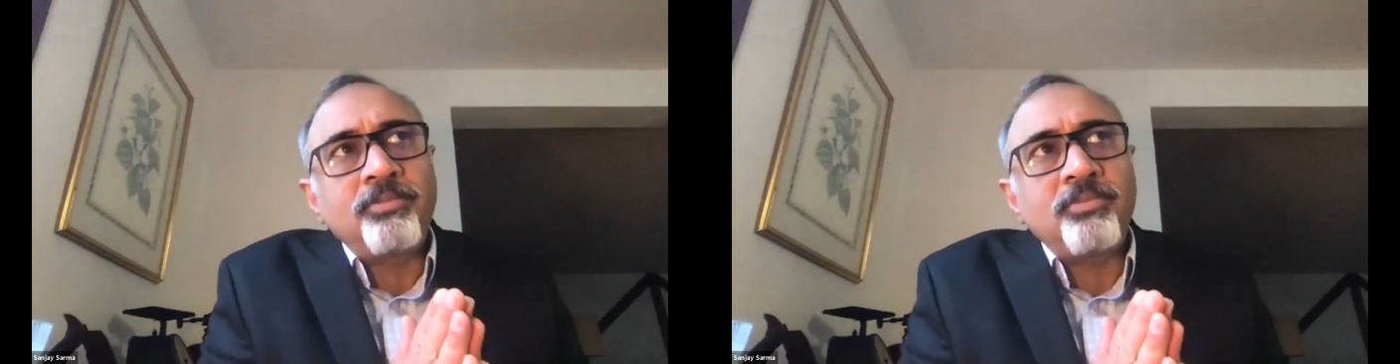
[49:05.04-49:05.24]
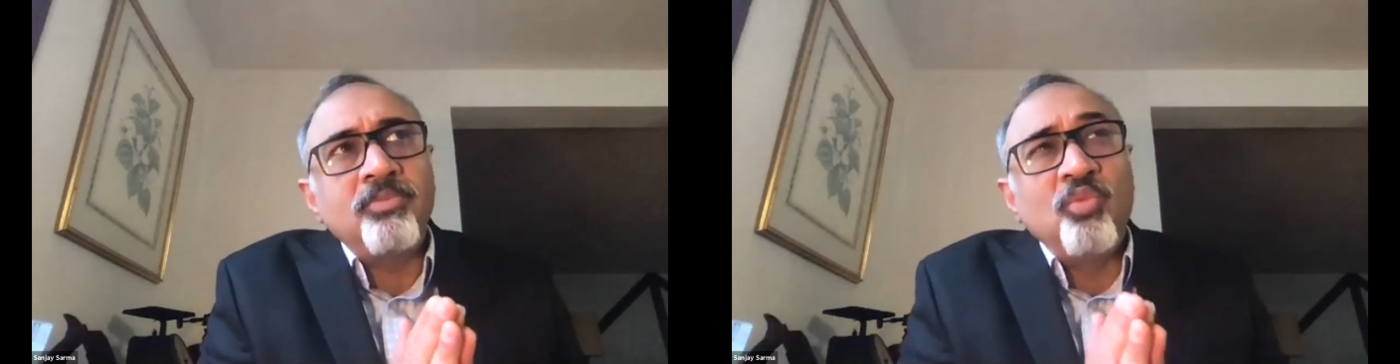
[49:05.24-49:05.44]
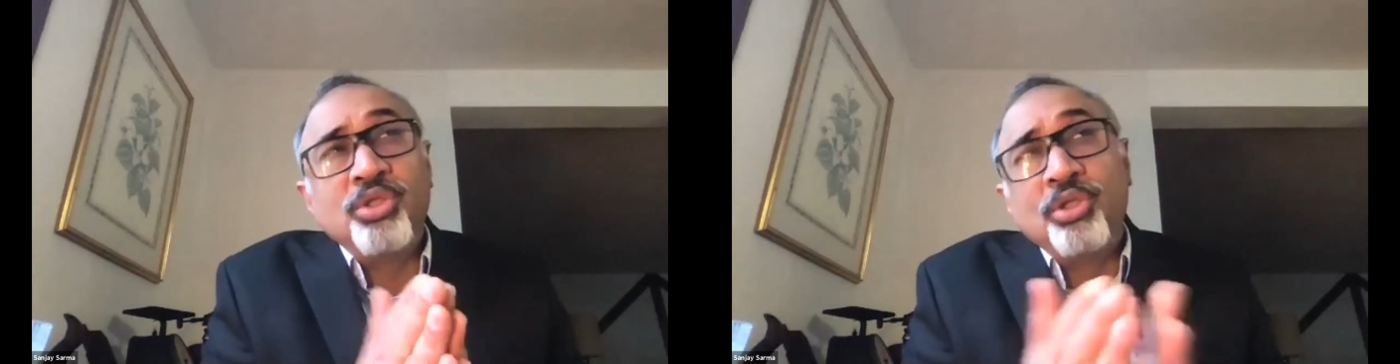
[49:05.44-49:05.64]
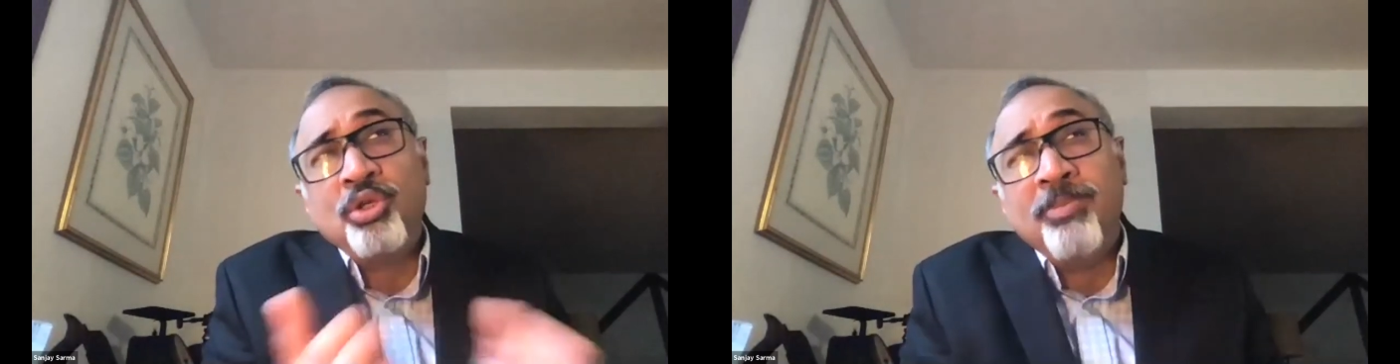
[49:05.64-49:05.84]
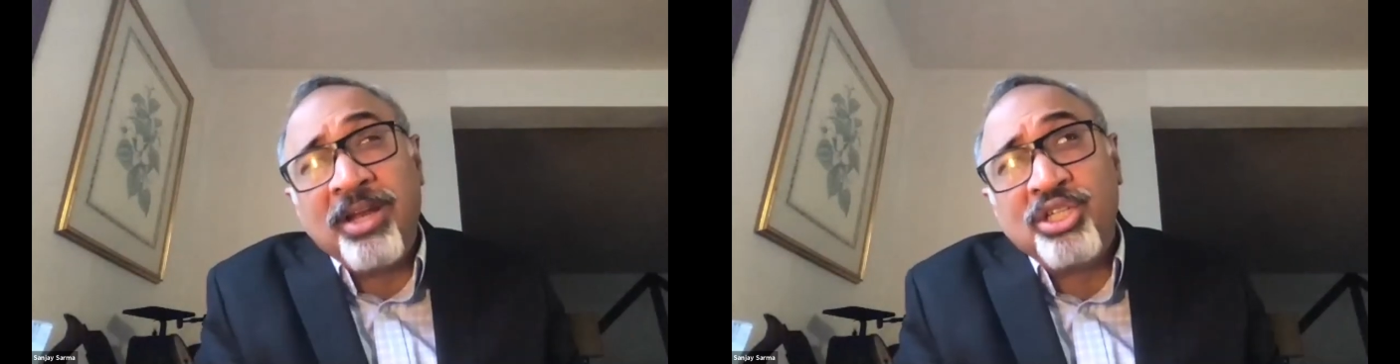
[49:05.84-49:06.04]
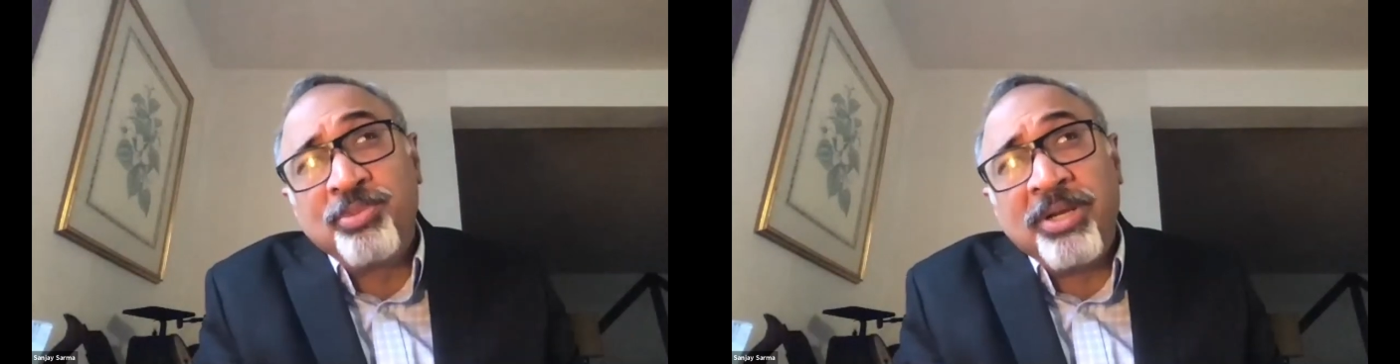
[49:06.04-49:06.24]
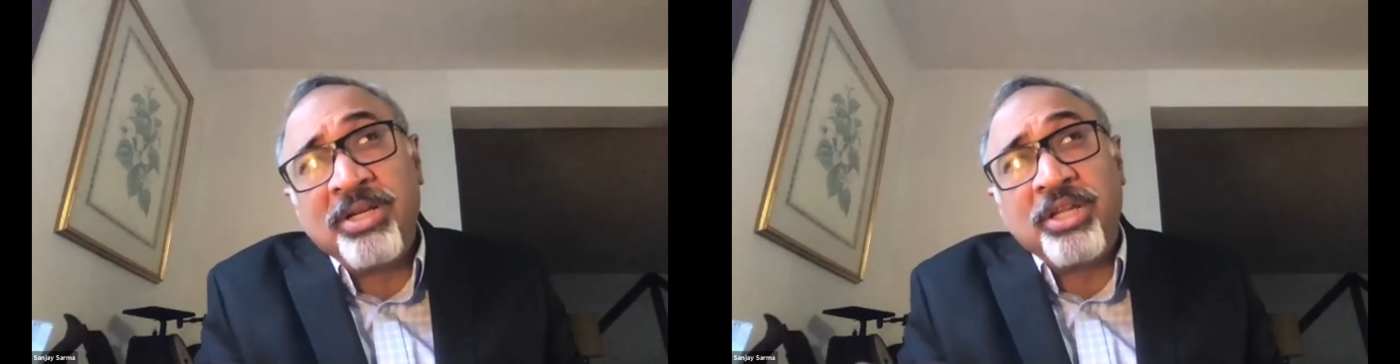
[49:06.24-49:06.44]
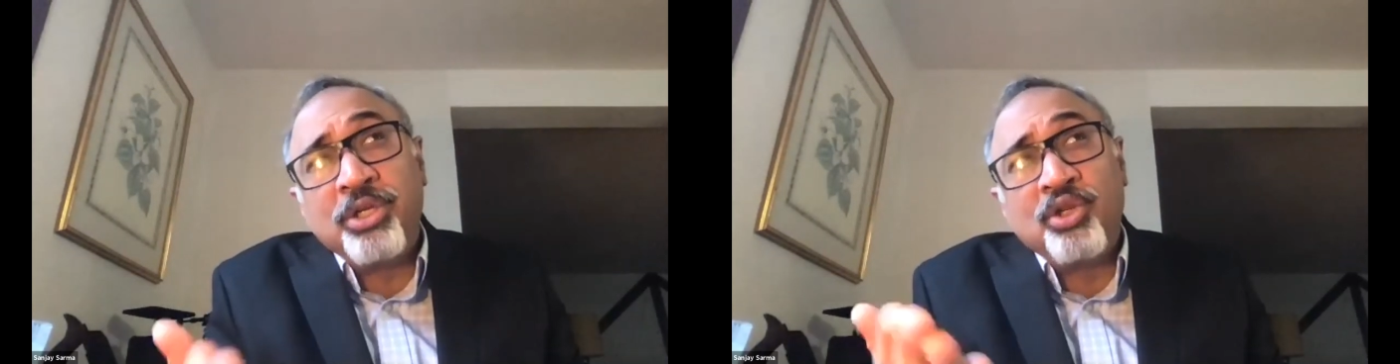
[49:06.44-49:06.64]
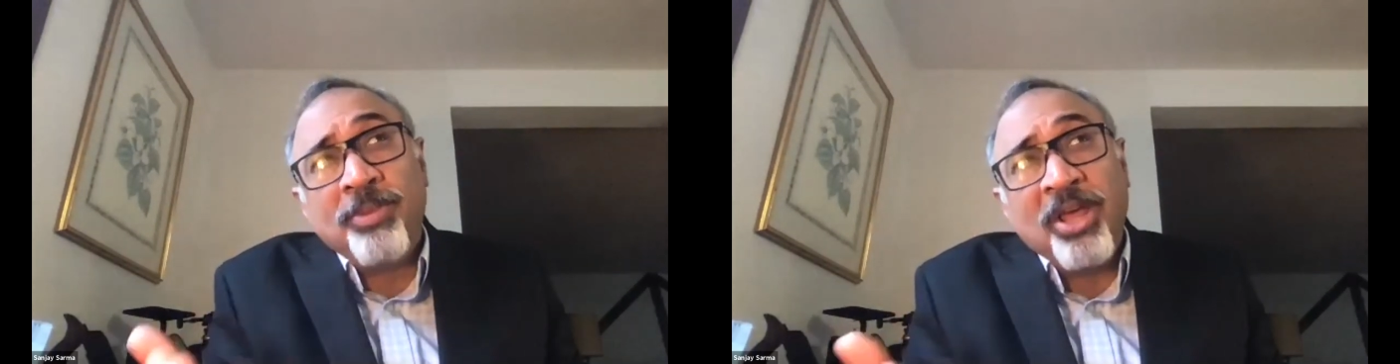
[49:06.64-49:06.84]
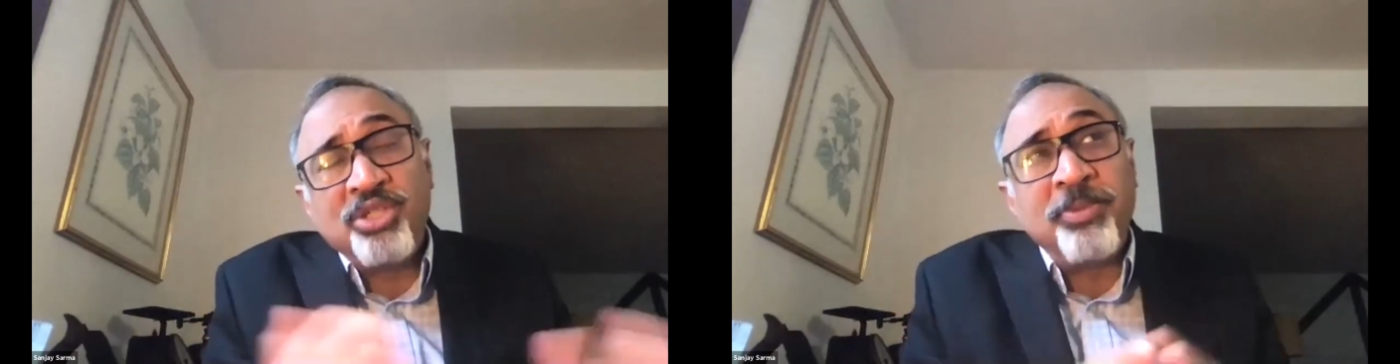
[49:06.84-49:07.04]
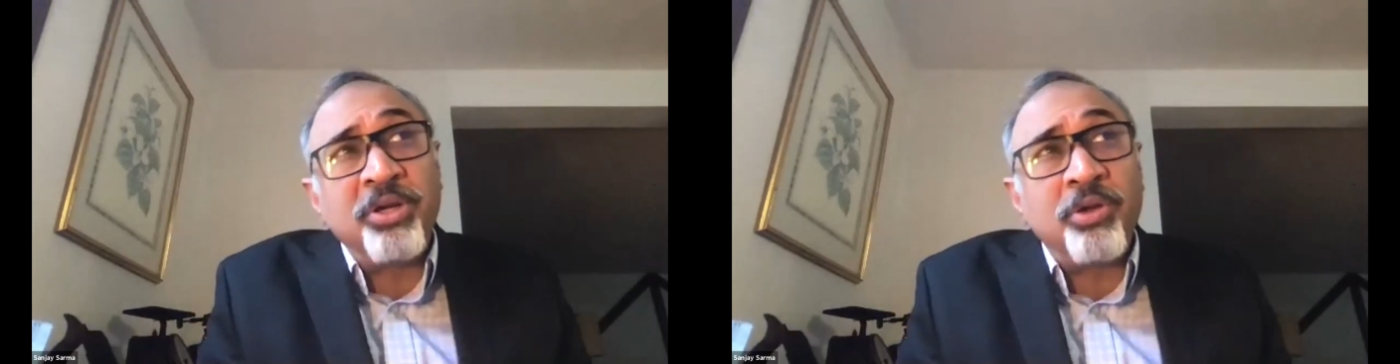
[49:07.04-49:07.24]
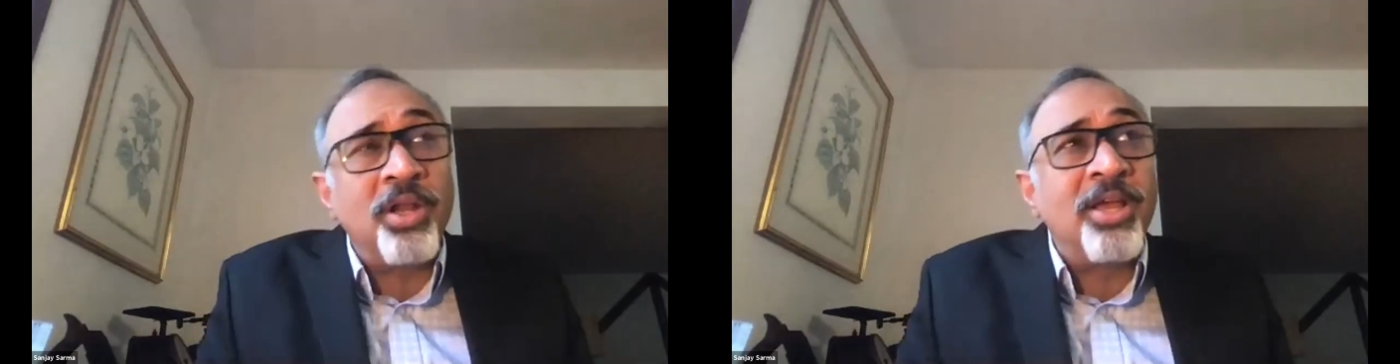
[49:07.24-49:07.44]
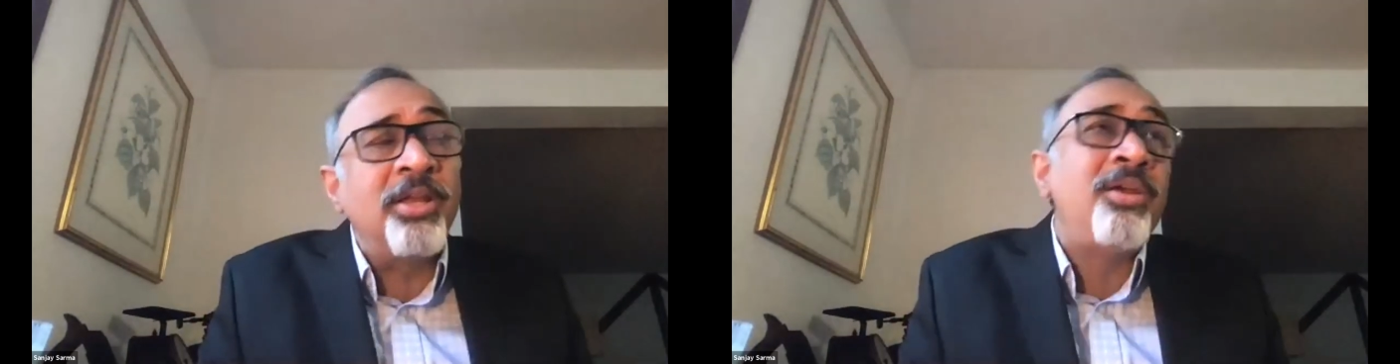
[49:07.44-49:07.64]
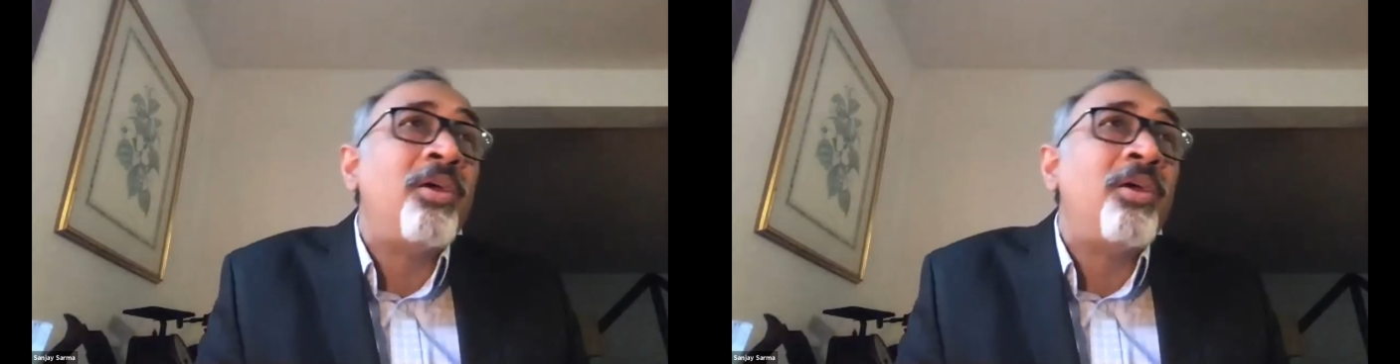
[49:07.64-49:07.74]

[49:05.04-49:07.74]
Would you do management? Can you do management online?